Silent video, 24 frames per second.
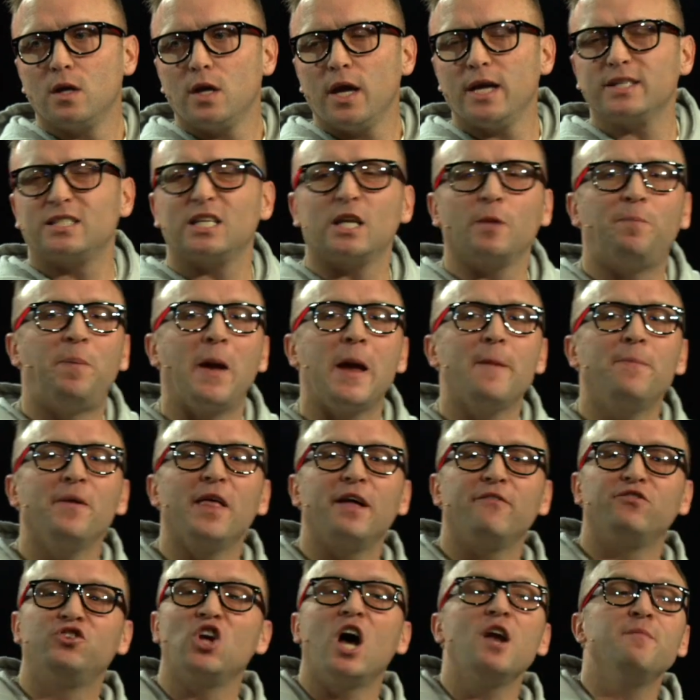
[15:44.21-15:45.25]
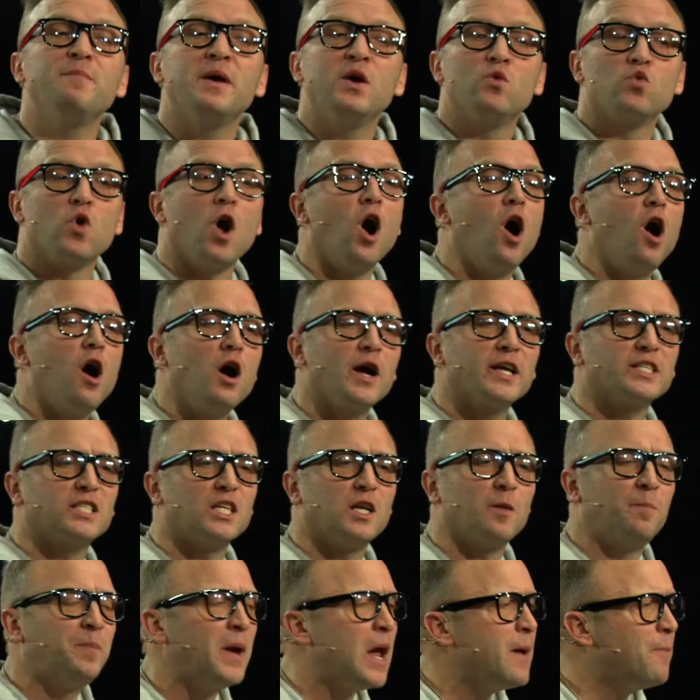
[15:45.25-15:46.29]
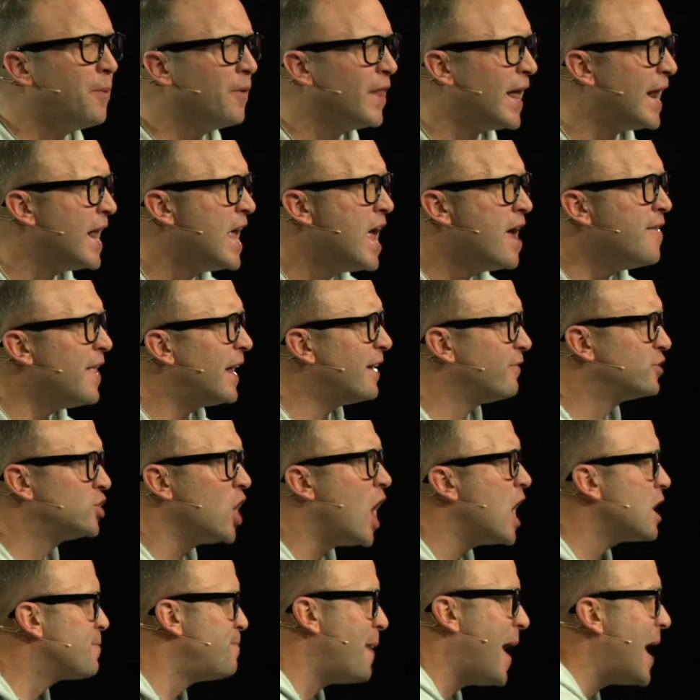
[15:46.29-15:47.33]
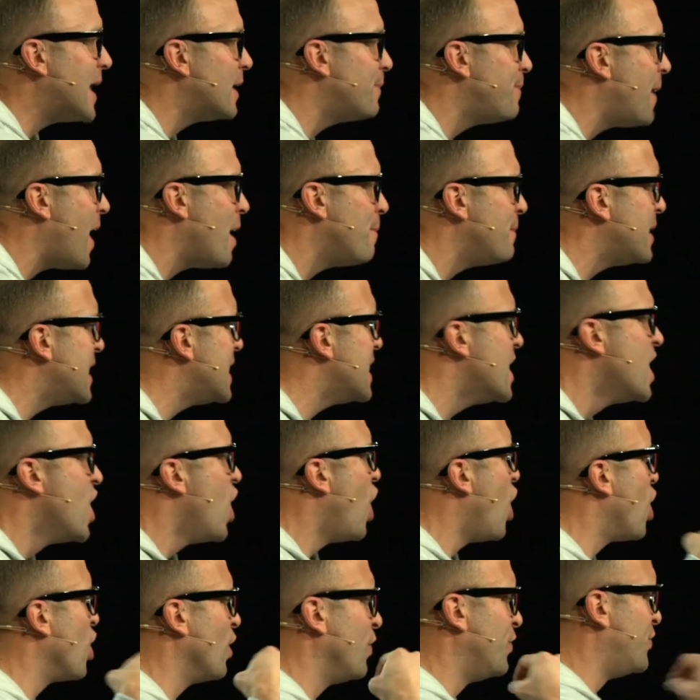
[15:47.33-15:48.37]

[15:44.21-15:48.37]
Is it the people that have done me wrong? Is it the people that, that have talked bad about me? Are